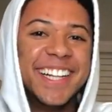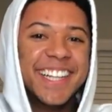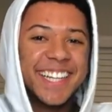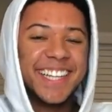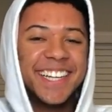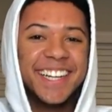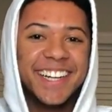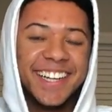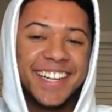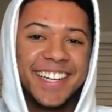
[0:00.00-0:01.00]

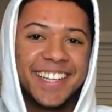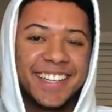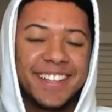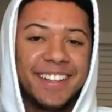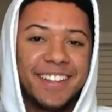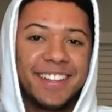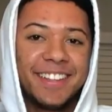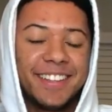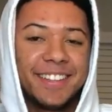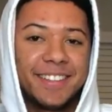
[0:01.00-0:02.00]

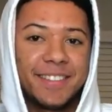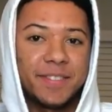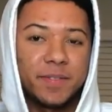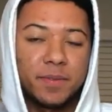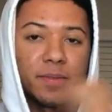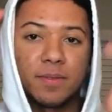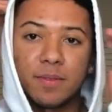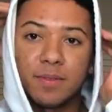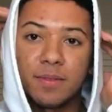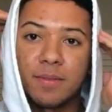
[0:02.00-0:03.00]

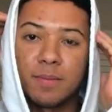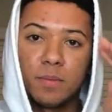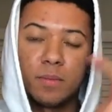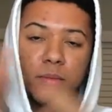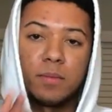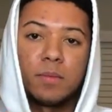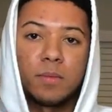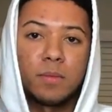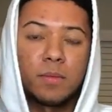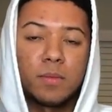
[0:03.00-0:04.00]

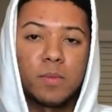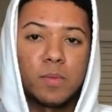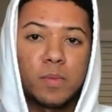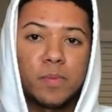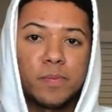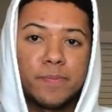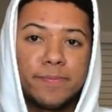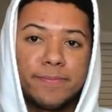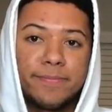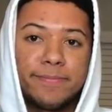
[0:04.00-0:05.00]

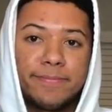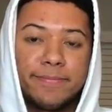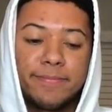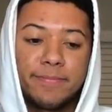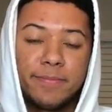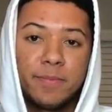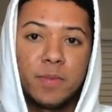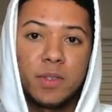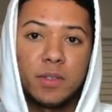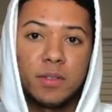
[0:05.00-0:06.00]

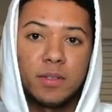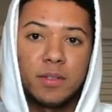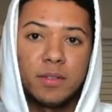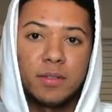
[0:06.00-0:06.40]
No words are spoken by the person on screen.